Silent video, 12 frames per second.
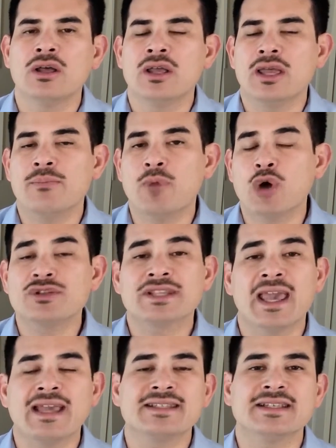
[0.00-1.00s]
In most
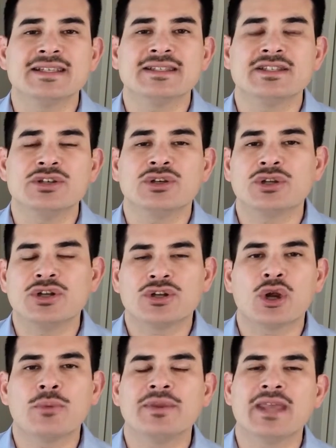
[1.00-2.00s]
cases, you can
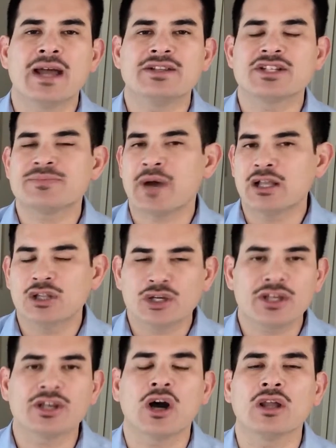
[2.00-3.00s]
determine that just by
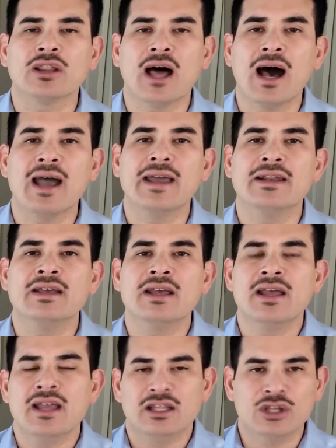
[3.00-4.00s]
looking online
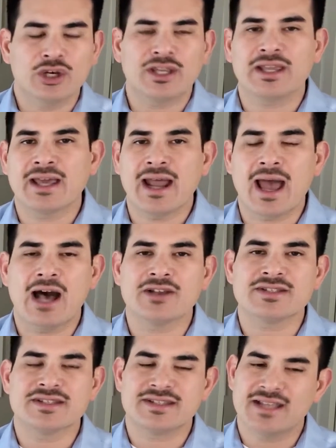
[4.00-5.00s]
and looking at a
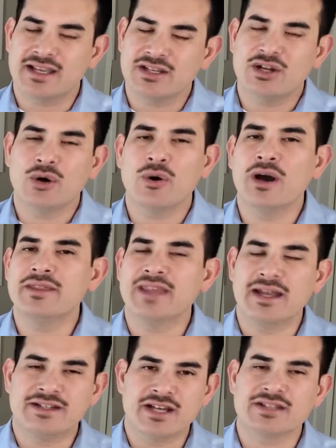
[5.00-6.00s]
house and saying, you know what,
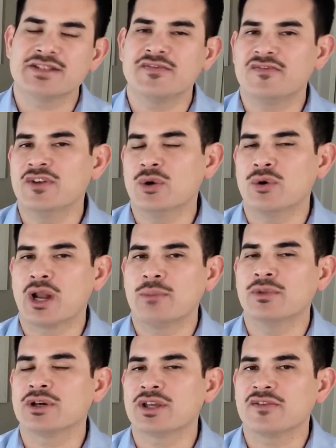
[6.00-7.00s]
that doesn't fit what
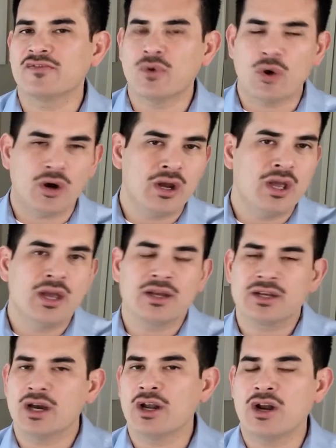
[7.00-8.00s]
I'm looking for,
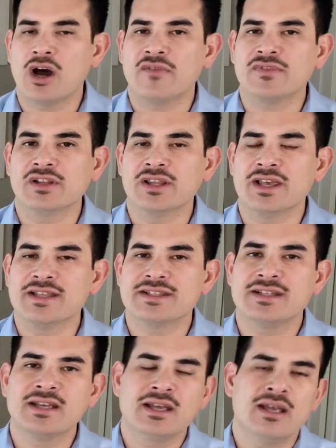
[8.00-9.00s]
cut it off the
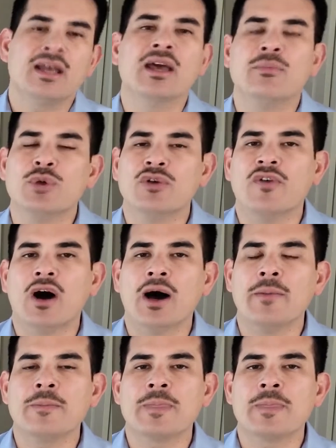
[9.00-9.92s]
list and move on.